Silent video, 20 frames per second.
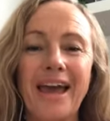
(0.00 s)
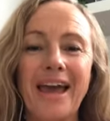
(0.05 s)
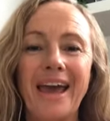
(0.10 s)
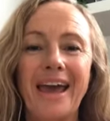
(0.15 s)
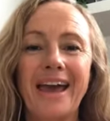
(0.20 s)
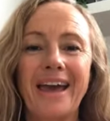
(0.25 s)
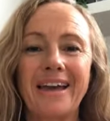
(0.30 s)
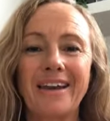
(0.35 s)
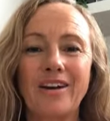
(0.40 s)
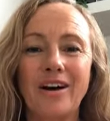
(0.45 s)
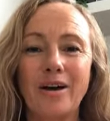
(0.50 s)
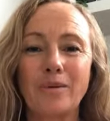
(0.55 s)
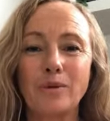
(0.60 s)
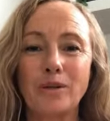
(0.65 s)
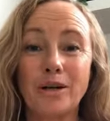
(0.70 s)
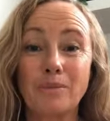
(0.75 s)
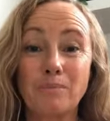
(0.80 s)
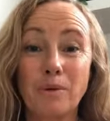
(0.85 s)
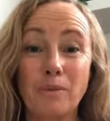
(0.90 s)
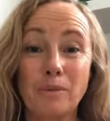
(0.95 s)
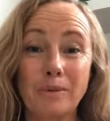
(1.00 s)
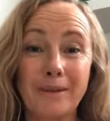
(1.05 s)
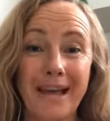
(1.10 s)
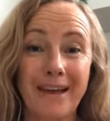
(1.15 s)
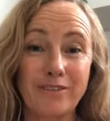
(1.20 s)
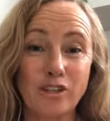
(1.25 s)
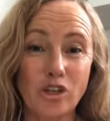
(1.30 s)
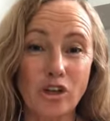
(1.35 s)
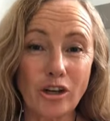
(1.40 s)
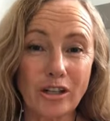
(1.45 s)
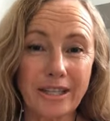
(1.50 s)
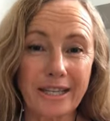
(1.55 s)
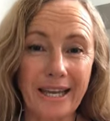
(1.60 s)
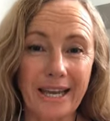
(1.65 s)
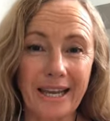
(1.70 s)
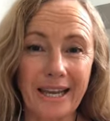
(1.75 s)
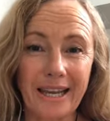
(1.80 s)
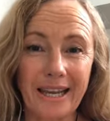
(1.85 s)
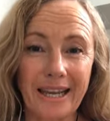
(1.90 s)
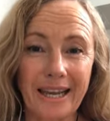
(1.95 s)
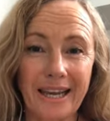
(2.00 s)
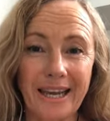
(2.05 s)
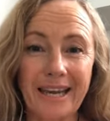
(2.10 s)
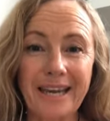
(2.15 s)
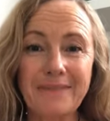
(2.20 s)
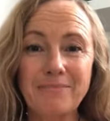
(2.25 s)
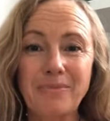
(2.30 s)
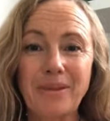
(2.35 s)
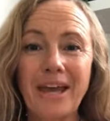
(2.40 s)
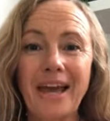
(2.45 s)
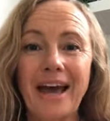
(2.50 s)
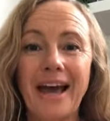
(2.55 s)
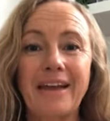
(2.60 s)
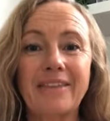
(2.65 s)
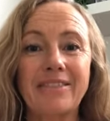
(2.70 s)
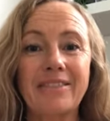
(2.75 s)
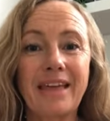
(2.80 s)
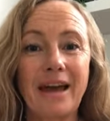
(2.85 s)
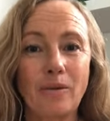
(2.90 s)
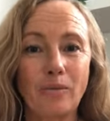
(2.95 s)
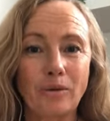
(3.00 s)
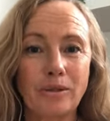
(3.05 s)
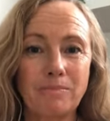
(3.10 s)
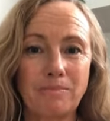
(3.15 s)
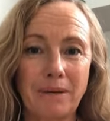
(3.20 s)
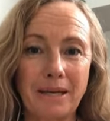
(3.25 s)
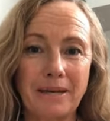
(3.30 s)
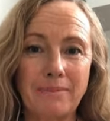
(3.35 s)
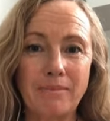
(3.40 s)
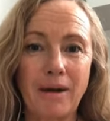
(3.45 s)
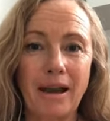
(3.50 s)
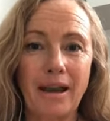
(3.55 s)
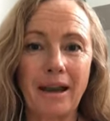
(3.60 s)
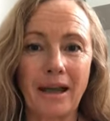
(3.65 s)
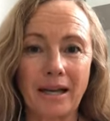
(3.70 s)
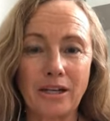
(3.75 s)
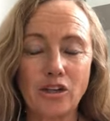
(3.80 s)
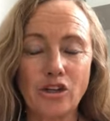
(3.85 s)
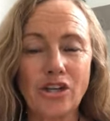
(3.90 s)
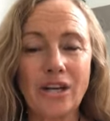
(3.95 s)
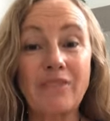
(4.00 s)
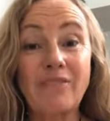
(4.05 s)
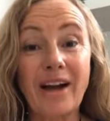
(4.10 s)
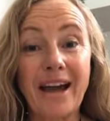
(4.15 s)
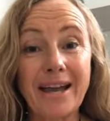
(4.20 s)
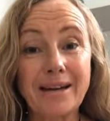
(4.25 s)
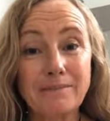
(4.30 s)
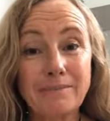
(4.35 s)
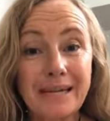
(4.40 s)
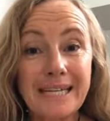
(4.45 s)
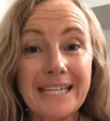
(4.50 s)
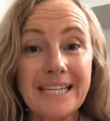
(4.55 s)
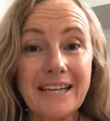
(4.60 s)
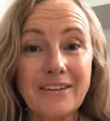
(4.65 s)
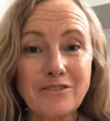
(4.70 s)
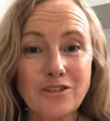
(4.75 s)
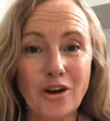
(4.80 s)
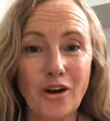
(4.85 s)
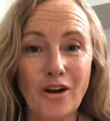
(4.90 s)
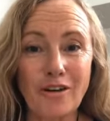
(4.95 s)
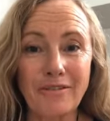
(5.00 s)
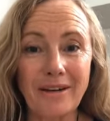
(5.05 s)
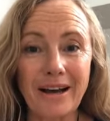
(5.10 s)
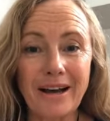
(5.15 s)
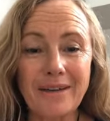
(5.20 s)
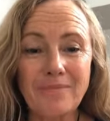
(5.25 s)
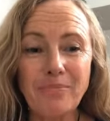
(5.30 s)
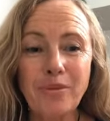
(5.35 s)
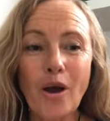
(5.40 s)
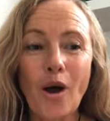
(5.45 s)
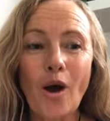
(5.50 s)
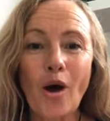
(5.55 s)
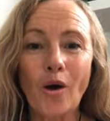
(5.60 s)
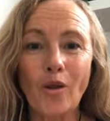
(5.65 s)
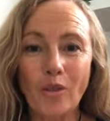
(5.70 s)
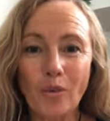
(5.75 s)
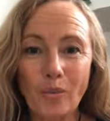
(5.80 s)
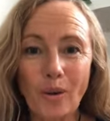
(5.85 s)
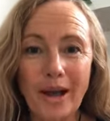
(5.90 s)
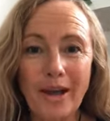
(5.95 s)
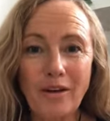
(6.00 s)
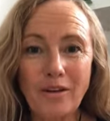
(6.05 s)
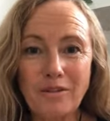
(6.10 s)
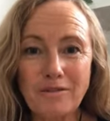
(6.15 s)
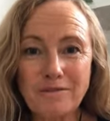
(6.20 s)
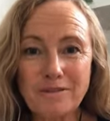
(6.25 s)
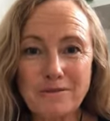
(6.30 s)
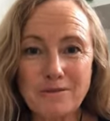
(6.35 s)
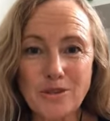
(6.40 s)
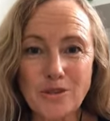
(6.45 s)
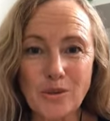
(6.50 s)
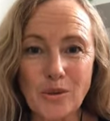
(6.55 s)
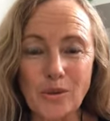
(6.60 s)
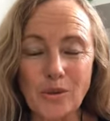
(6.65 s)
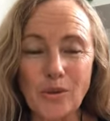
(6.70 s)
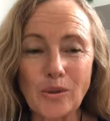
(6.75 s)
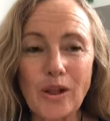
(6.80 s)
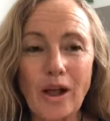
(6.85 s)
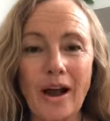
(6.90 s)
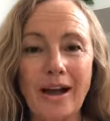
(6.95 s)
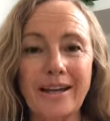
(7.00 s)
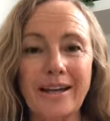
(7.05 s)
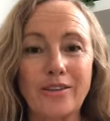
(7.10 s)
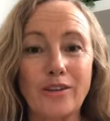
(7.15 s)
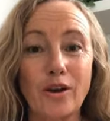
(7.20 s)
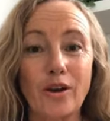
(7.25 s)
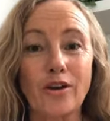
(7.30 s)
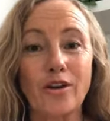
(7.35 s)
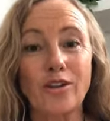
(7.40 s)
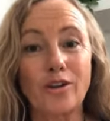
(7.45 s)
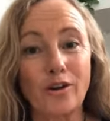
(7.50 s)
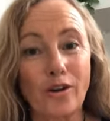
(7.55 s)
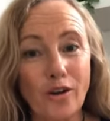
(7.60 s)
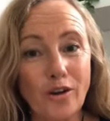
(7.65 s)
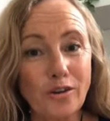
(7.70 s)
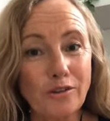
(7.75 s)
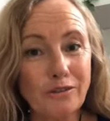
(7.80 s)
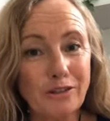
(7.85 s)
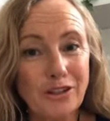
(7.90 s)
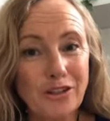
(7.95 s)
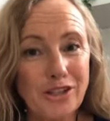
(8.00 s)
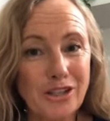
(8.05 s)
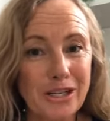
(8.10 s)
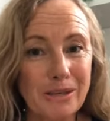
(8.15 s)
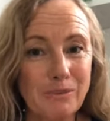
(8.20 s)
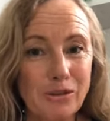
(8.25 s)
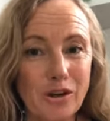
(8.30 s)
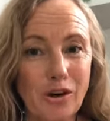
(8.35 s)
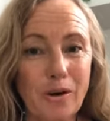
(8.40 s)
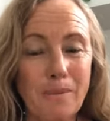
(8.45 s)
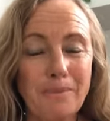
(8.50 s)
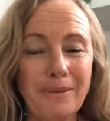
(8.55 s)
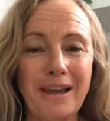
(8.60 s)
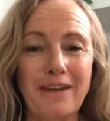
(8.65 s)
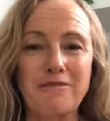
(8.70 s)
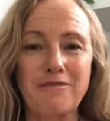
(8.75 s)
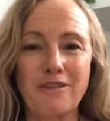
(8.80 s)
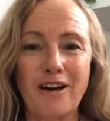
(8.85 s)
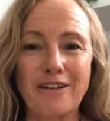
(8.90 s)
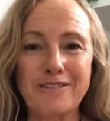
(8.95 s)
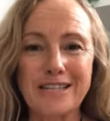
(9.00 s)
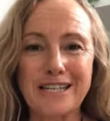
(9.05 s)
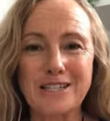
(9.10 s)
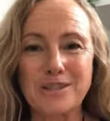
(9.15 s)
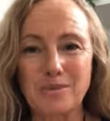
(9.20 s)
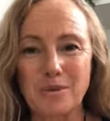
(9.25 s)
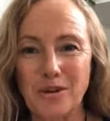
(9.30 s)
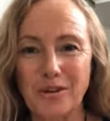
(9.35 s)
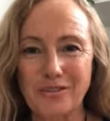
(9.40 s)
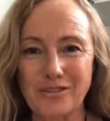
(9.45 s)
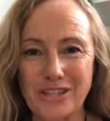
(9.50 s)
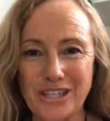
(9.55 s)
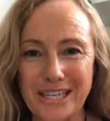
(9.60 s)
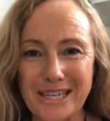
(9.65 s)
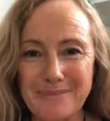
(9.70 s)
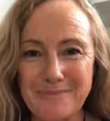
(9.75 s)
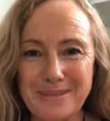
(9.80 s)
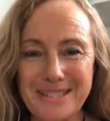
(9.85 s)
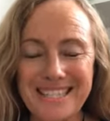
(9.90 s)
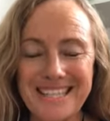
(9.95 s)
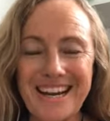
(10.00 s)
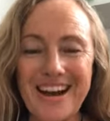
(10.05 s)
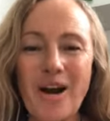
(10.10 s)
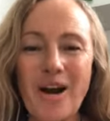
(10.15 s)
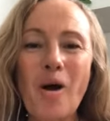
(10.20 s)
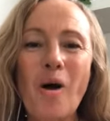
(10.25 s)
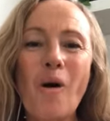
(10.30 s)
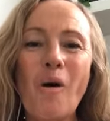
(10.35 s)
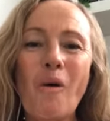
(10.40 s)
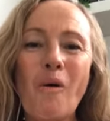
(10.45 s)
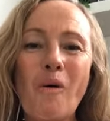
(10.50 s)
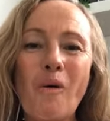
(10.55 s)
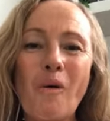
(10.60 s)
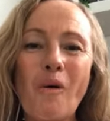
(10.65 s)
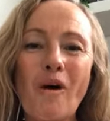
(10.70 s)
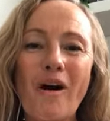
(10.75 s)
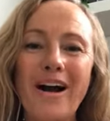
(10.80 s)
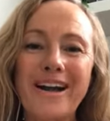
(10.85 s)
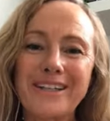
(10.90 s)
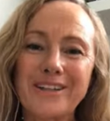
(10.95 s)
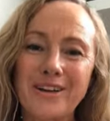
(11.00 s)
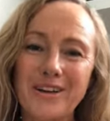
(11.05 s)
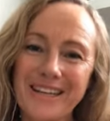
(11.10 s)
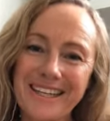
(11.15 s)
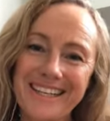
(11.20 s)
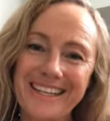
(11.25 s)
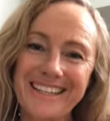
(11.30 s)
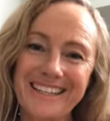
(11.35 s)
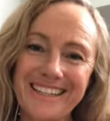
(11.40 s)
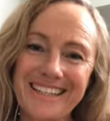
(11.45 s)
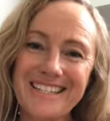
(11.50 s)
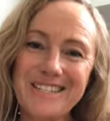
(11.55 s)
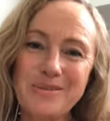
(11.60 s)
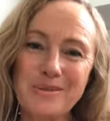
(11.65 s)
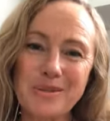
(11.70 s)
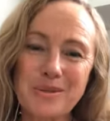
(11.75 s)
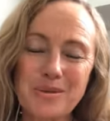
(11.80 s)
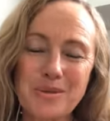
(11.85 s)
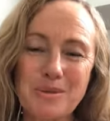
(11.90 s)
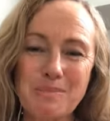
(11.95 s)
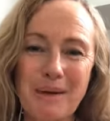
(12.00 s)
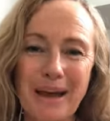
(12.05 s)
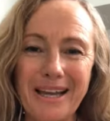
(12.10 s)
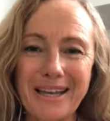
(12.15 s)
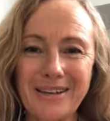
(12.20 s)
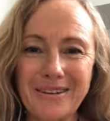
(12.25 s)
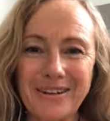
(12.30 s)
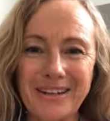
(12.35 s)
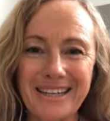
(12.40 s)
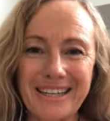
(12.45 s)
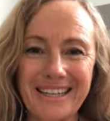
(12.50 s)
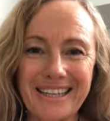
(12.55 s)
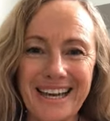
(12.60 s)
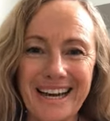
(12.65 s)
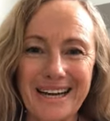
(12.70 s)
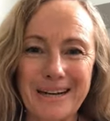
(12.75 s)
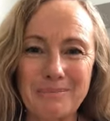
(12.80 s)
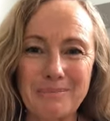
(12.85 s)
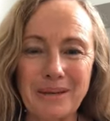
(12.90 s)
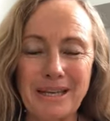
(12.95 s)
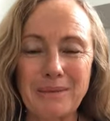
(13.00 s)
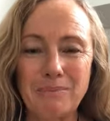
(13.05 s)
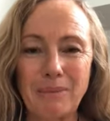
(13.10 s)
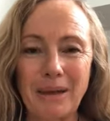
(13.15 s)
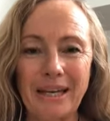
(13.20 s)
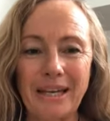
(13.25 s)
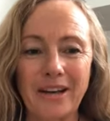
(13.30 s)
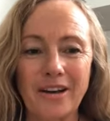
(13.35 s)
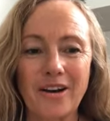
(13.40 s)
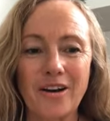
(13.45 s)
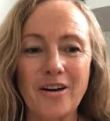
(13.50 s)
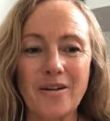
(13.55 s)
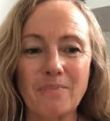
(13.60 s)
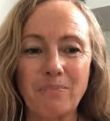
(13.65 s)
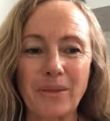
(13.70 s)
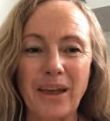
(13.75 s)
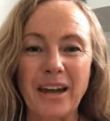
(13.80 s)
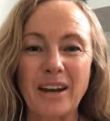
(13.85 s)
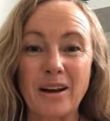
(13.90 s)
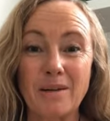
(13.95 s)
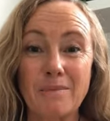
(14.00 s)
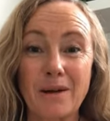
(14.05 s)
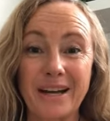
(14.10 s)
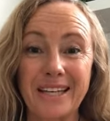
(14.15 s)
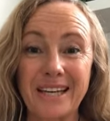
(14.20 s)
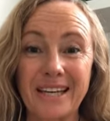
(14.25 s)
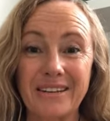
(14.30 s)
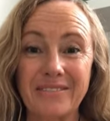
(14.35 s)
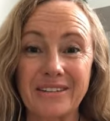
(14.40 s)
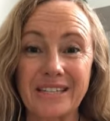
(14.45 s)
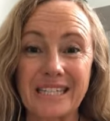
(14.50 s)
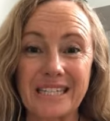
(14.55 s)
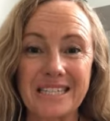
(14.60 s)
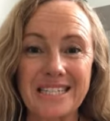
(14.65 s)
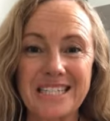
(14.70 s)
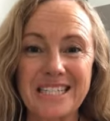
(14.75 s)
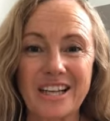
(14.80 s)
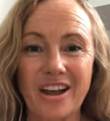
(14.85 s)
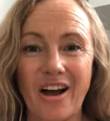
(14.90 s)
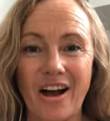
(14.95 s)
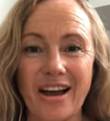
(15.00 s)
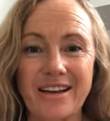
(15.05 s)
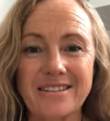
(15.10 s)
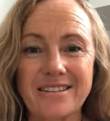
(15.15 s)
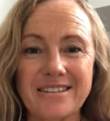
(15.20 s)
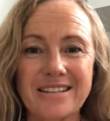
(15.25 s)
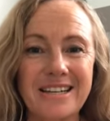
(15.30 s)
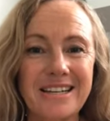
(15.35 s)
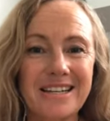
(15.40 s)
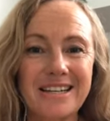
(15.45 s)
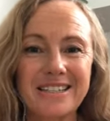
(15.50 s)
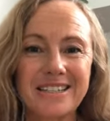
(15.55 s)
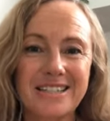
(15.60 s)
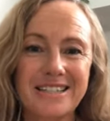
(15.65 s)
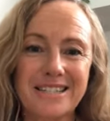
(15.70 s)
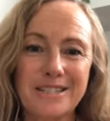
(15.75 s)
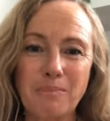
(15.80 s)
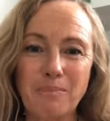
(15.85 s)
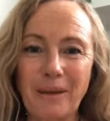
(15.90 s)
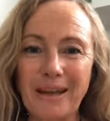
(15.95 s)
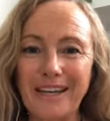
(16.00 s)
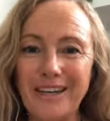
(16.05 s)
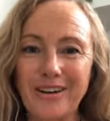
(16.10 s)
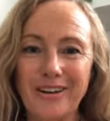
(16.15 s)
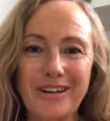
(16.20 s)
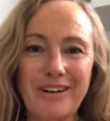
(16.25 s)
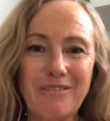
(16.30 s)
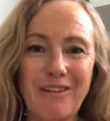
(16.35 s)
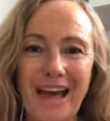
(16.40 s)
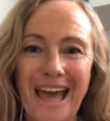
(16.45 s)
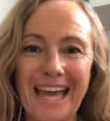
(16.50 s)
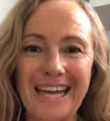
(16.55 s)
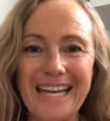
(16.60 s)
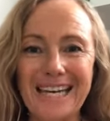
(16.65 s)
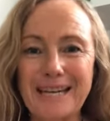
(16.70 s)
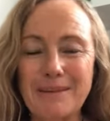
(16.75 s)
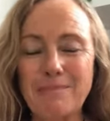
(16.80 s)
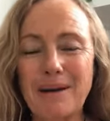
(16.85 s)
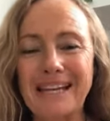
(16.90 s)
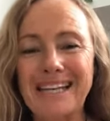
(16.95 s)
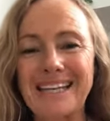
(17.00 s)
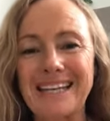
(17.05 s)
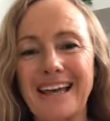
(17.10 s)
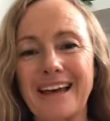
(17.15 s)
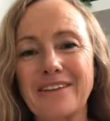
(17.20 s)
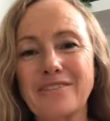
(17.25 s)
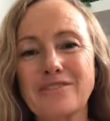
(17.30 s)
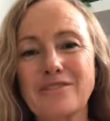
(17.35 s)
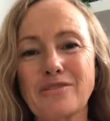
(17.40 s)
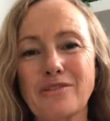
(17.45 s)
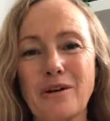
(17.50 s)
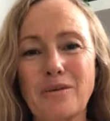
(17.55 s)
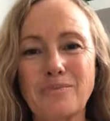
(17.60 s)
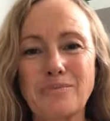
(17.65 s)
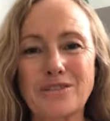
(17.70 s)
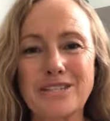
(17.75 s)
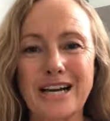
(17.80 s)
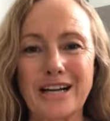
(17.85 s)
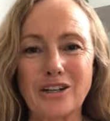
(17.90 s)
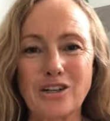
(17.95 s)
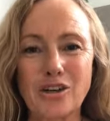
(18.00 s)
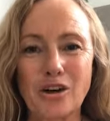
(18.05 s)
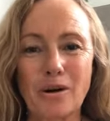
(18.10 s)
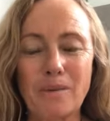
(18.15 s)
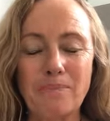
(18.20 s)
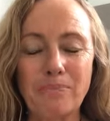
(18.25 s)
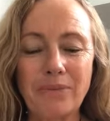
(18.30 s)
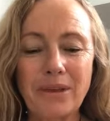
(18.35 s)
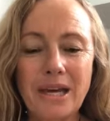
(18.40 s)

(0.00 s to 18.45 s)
and I would probably have a chocolate eclair, and that would be my lunch. If I had money left over, on the way home from school, I'd either go to the local fish and chip shop and get 5 cents worth of chips, or I'd go to Gillies, which was a bakery in Bendigo, and I might get a vanilla slice, just depending on if I had any money left from tuck shop.